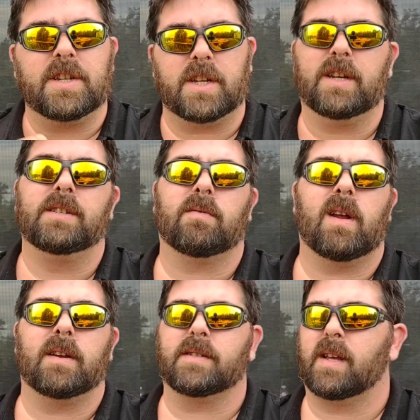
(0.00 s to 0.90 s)
cheese
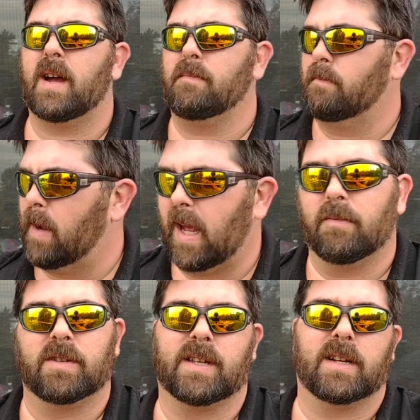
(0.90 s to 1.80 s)
around the side.
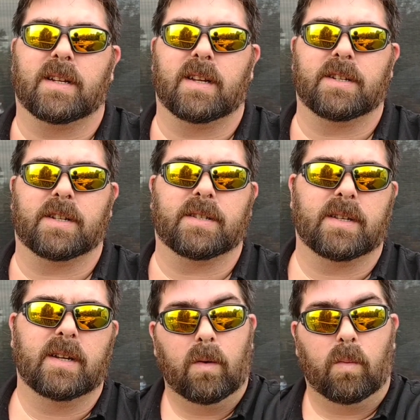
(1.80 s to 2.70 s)
Man, was that delicious.